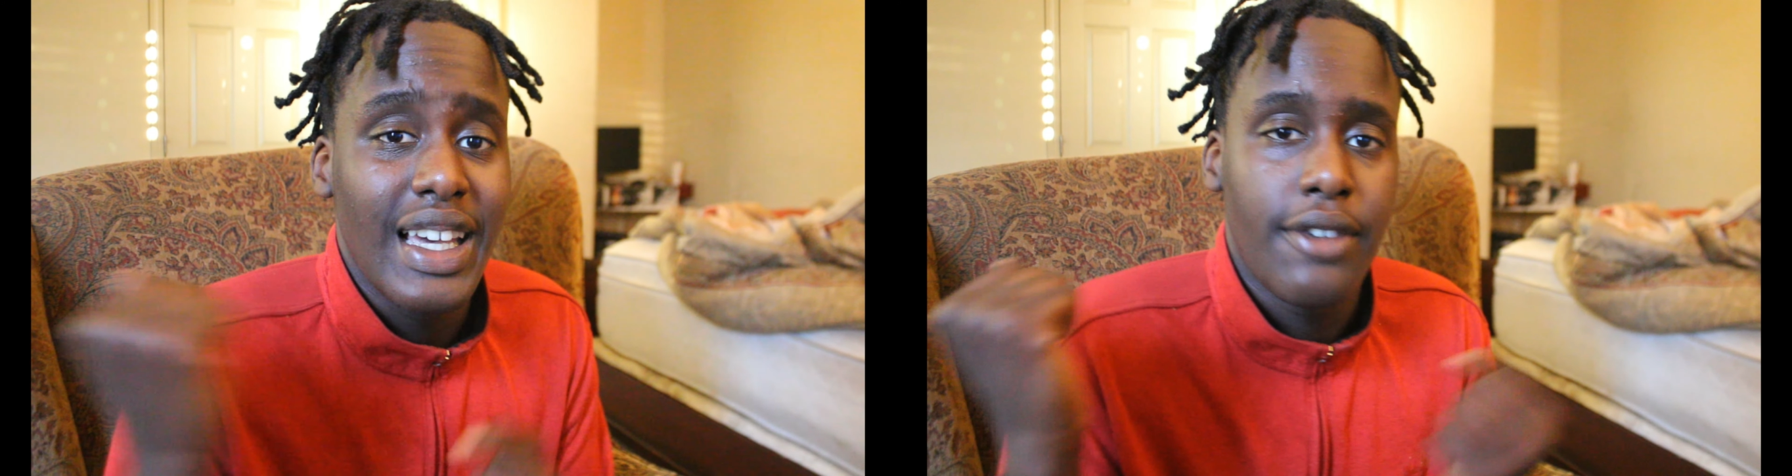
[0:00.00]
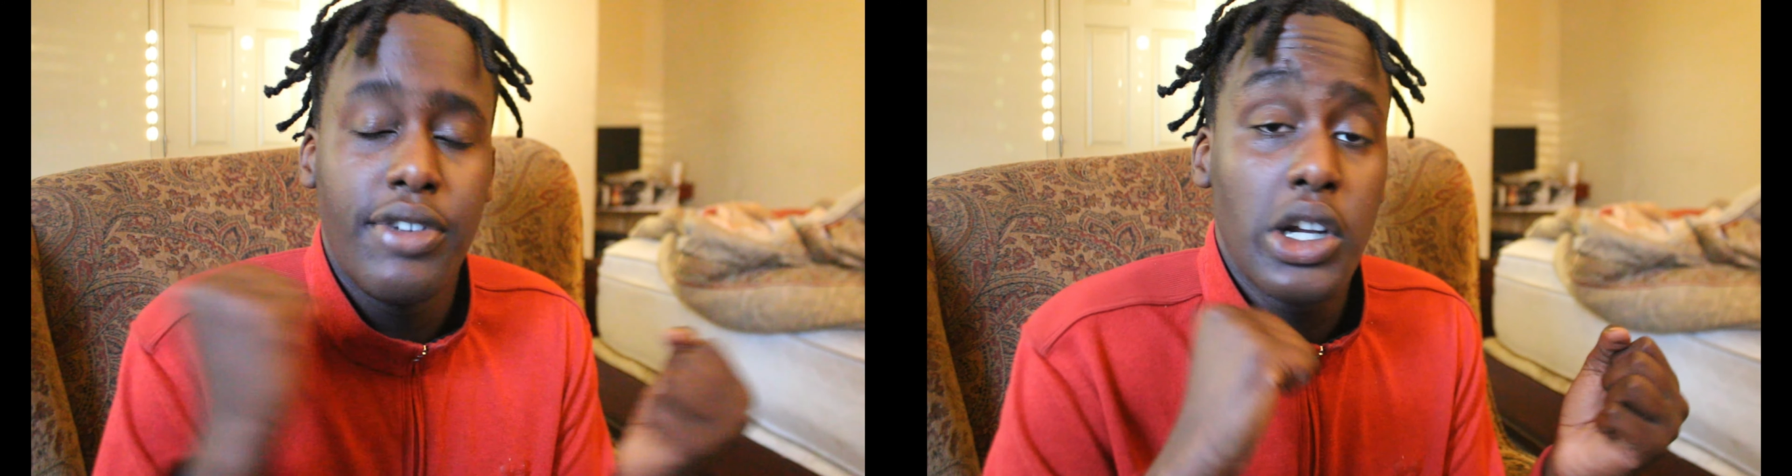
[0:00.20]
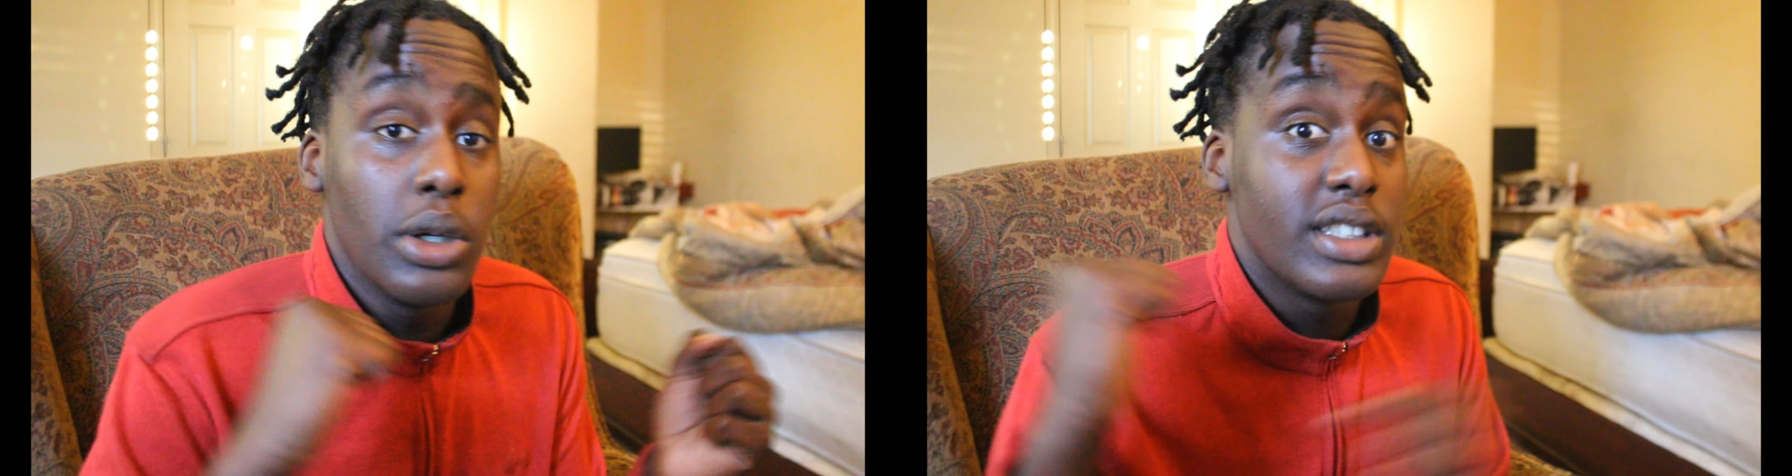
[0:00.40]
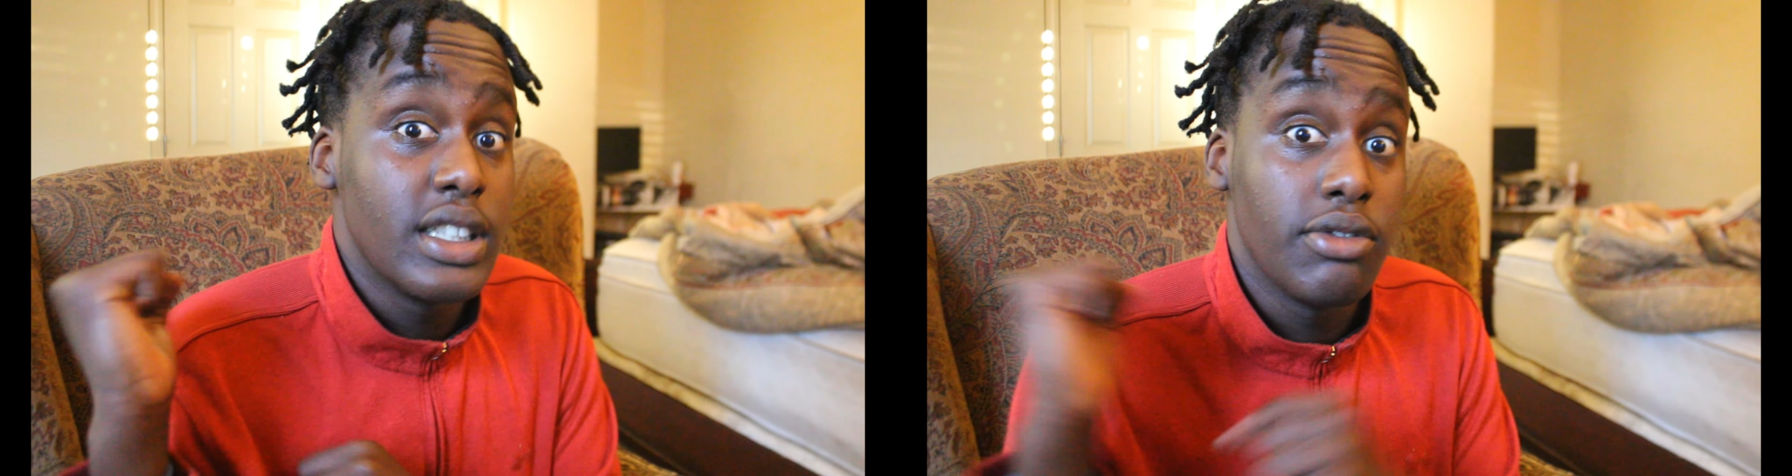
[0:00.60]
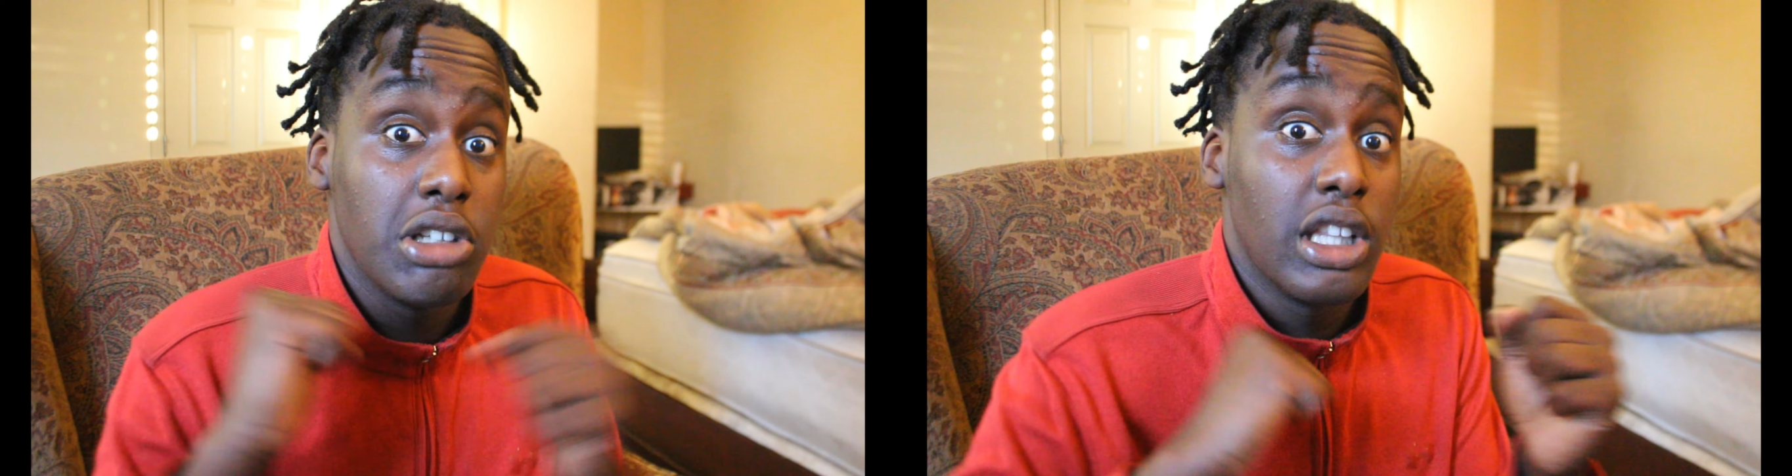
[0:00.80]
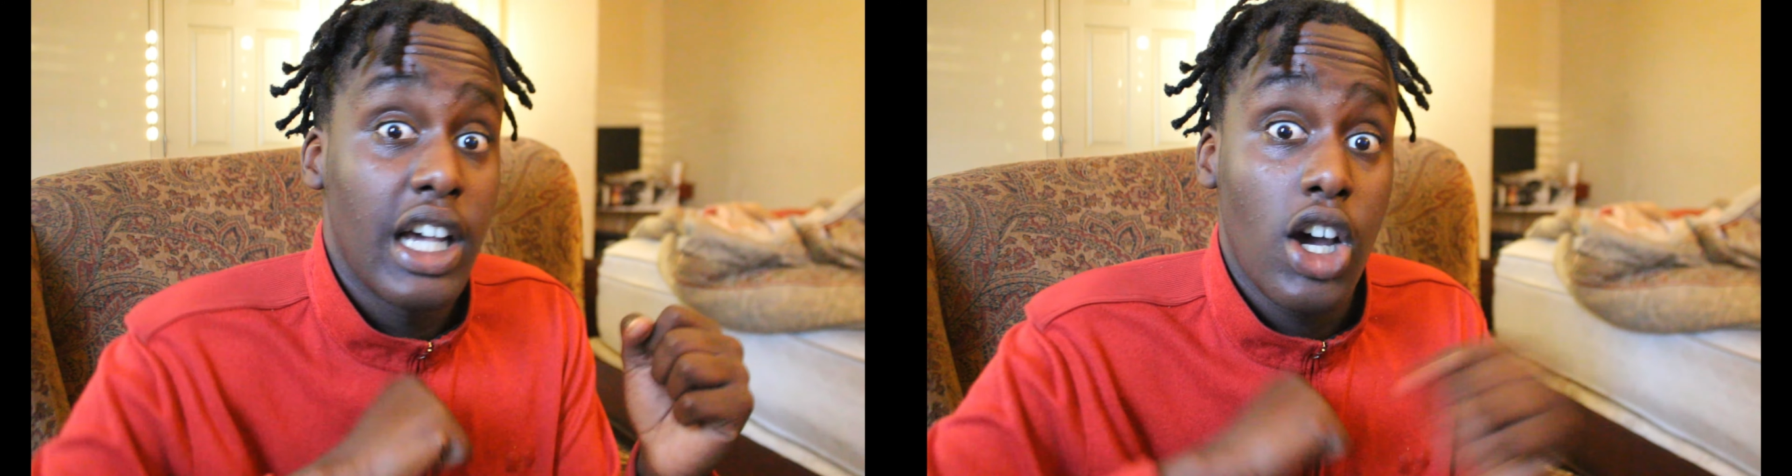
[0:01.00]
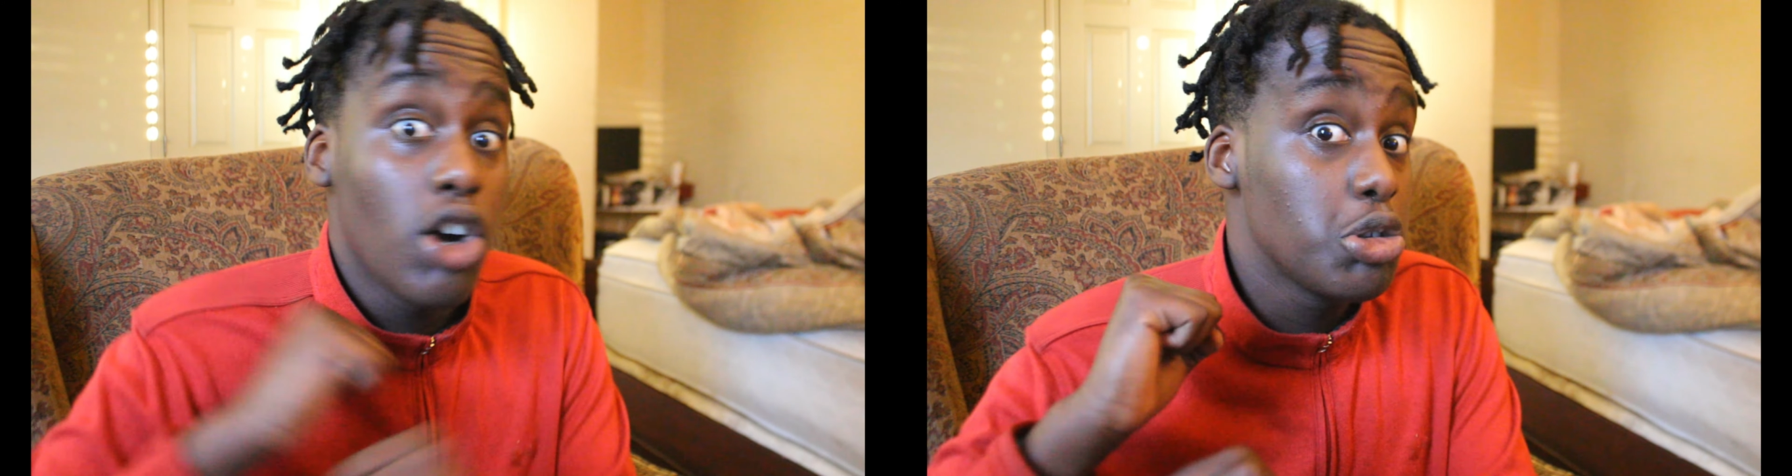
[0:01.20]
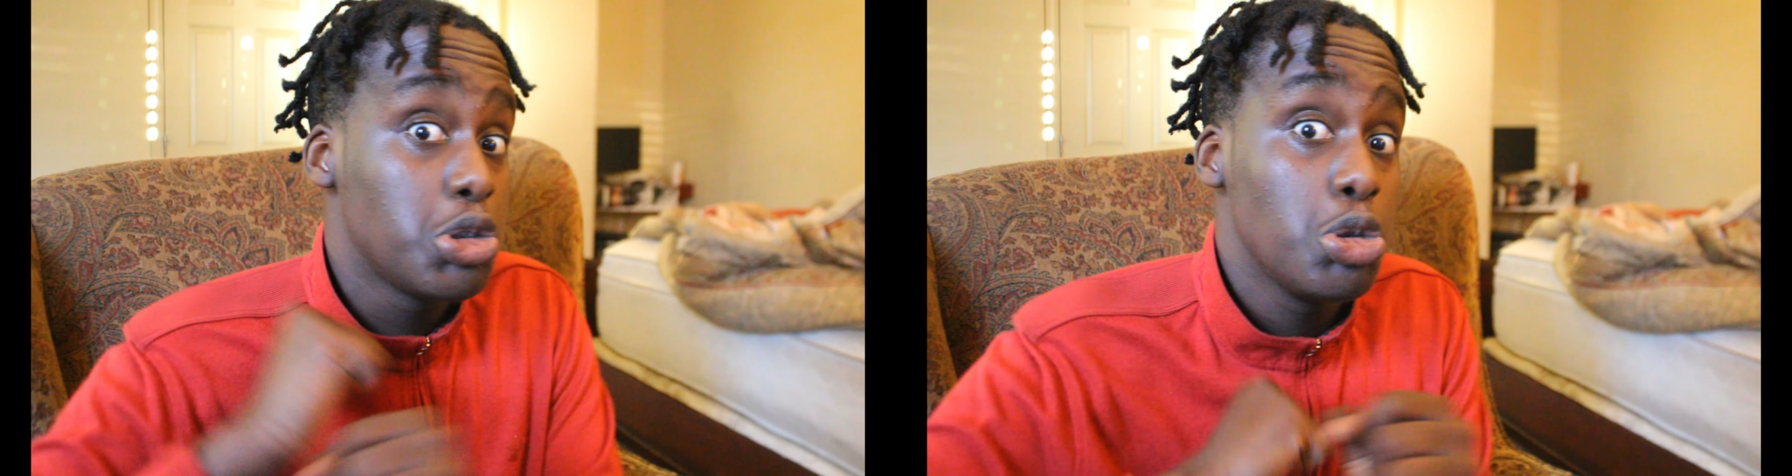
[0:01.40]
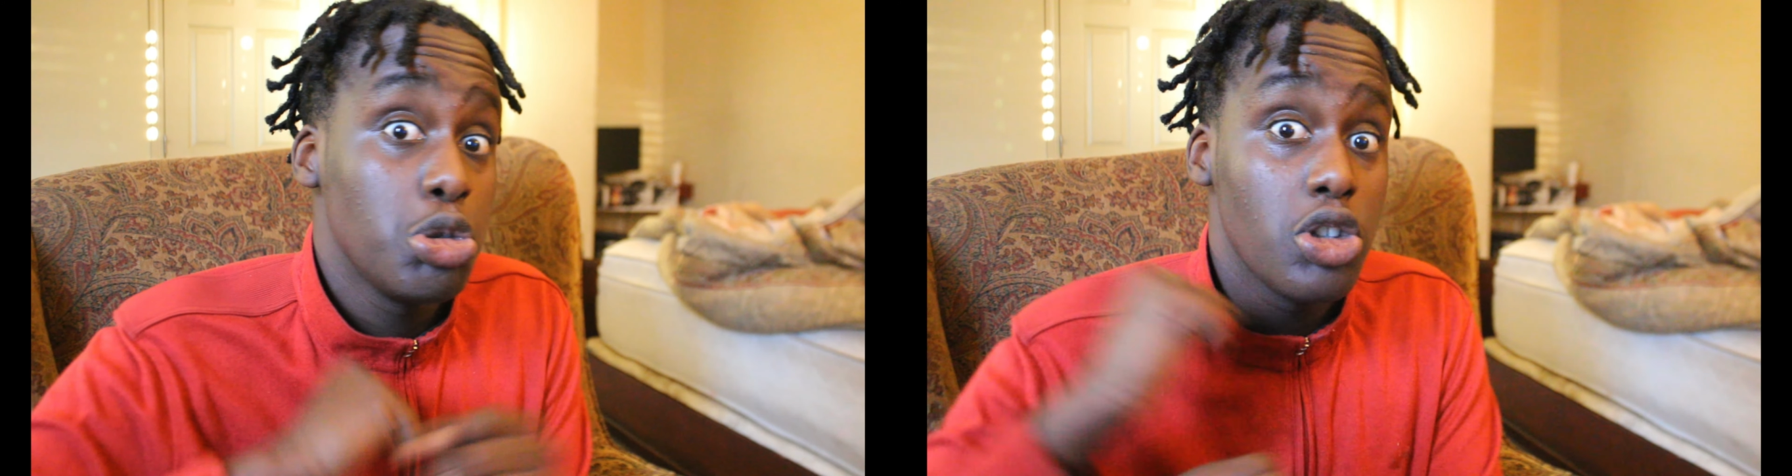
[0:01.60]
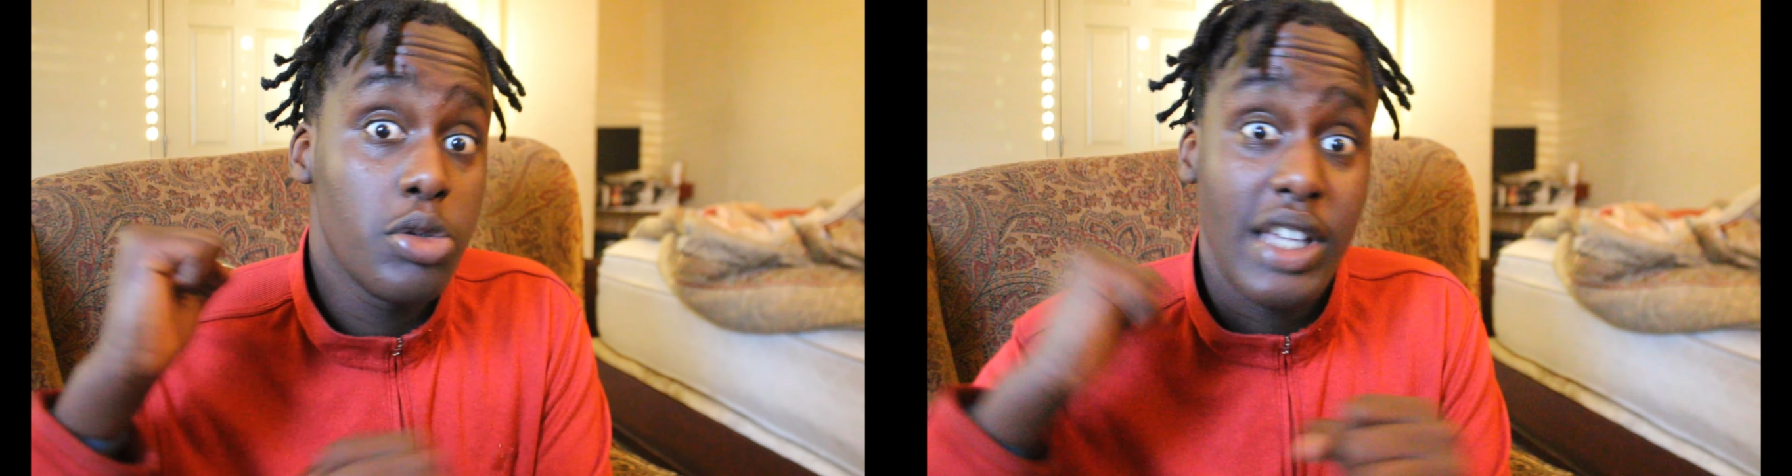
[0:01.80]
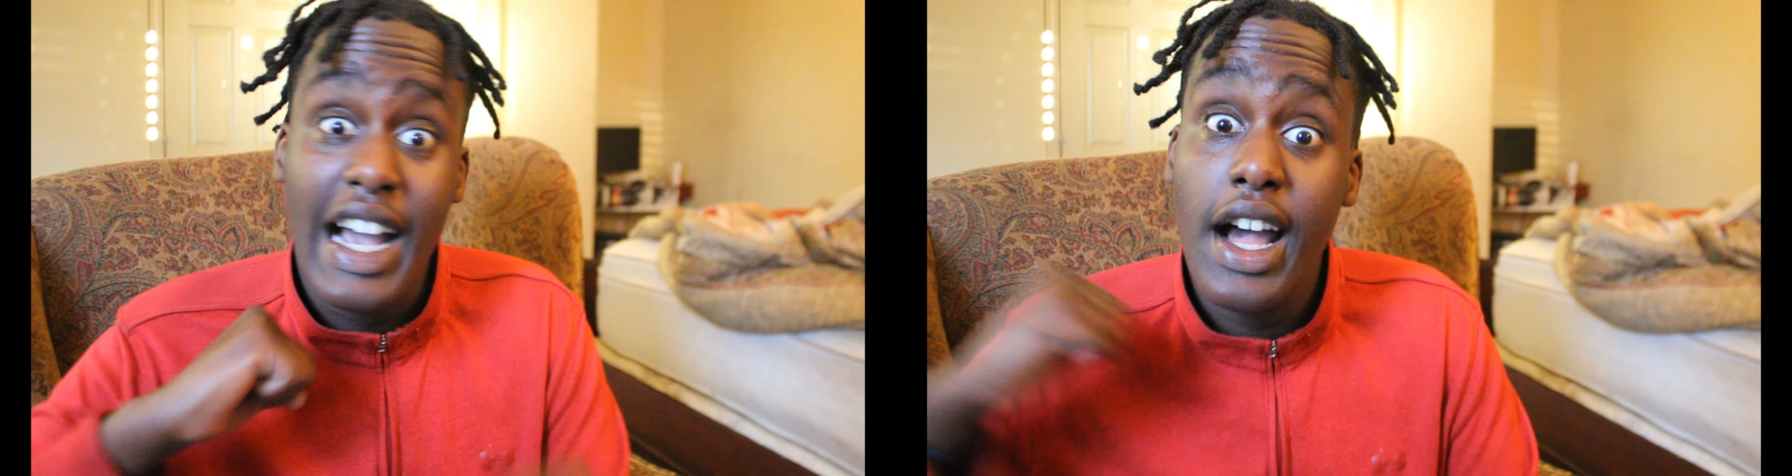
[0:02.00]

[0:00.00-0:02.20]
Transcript: like figuratively, like cartoon, you know i